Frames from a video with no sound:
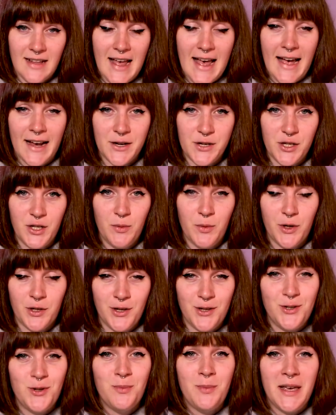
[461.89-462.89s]
Actually, we're
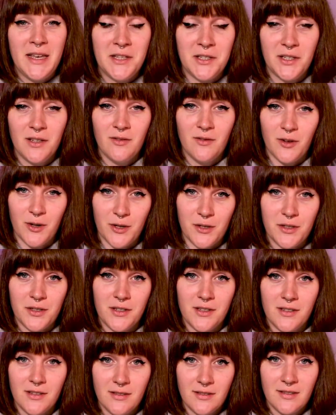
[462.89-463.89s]
gonna do basing
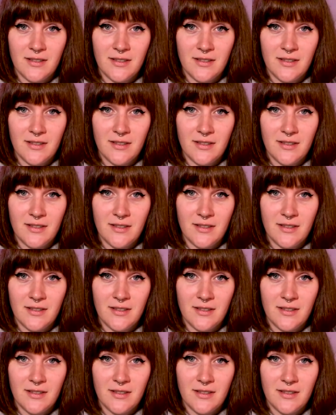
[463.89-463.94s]
first.